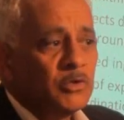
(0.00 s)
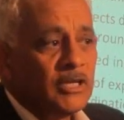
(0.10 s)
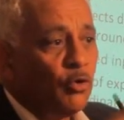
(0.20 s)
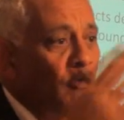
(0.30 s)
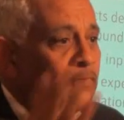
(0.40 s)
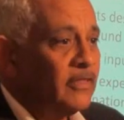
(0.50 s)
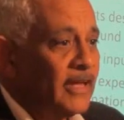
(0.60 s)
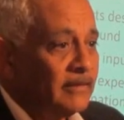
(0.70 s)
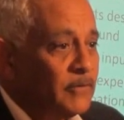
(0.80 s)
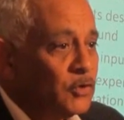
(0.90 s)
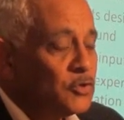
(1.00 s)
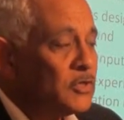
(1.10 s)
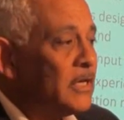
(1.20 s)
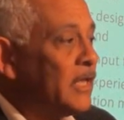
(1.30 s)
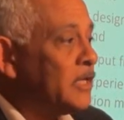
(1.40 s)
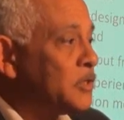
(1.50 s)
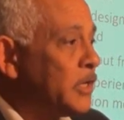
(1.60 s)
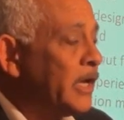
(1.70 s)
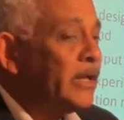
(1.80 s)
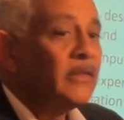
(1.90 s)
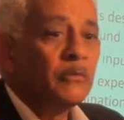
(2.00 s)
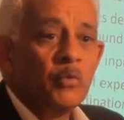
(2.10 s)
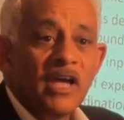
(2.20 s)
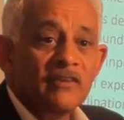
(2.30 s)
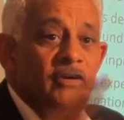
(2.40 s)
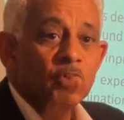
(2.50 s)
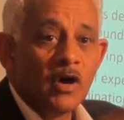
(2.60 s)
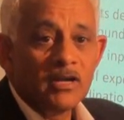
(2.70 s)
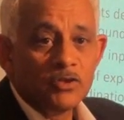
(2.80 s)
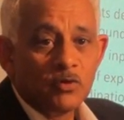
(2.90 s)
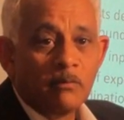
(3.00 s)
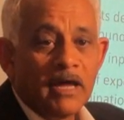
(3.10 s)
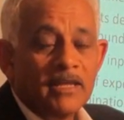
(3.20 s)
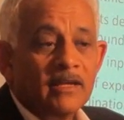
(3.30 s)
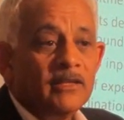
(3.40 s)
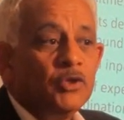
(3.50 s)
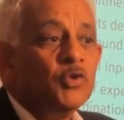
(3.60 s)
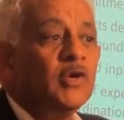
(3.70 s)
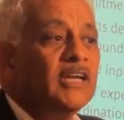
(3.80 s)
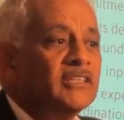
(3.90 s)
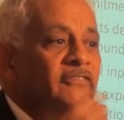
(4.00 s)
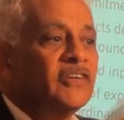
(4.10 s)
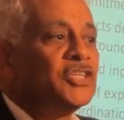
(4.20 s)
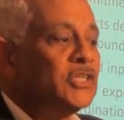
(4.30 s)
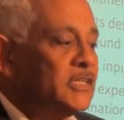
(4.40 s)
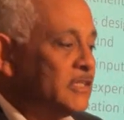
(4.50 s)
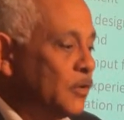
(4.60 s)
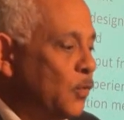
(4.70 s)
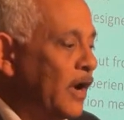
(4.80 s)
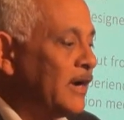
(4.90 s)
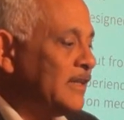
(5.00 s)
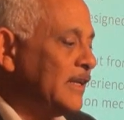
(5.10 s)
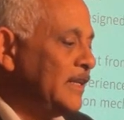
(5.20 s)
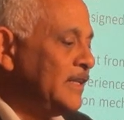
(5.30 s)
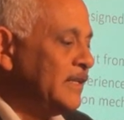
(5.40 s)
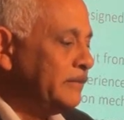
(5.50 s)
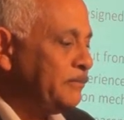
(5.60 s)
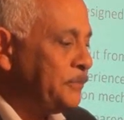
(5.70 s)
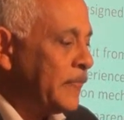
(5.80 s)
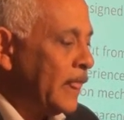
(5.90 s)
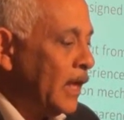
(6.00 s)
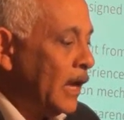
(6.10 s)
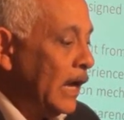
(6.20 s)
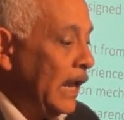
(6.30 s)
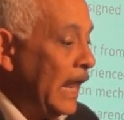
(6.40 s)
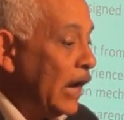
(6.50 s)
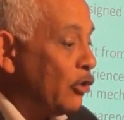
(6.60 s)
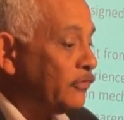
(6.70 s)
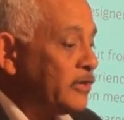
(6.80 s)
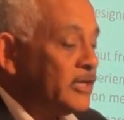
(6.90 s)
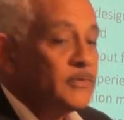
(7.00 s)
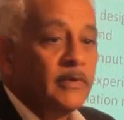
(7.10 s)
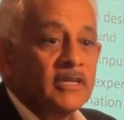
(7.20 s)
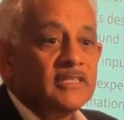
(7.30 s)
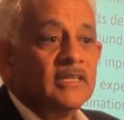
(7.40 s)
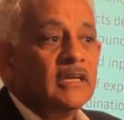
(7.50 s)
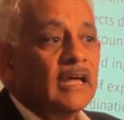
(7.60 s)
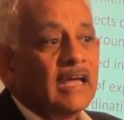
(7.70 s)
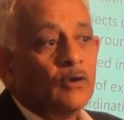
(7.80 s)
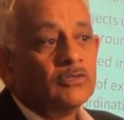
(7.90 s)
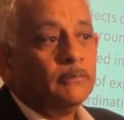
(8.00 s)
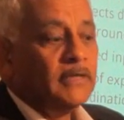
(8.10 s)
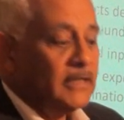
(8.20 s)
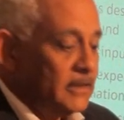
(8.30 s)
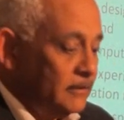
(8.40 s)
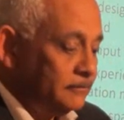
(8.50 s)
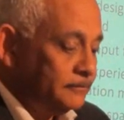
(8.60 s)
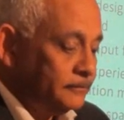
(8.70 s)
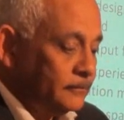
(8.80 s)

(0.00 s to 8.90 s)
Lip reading: to get over that, because wherever you are in Somalia, your intervention is required and needed. Lack of transparency and accountability.